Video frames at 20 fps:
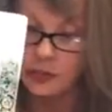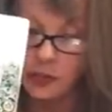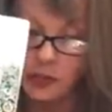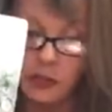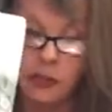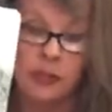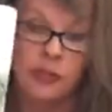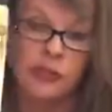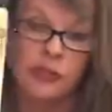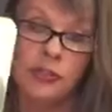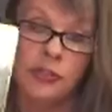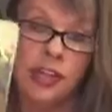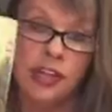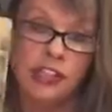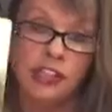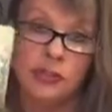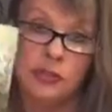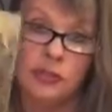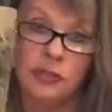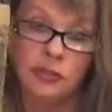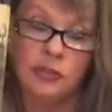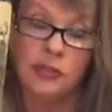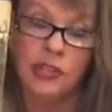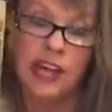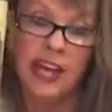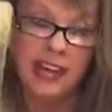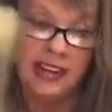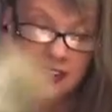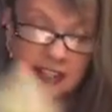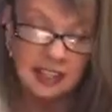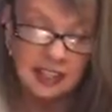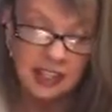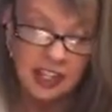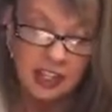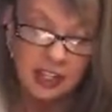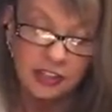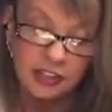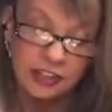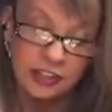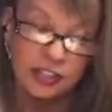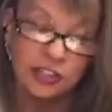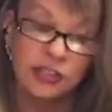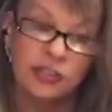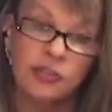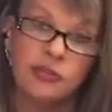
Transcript: The sooner that you do that, the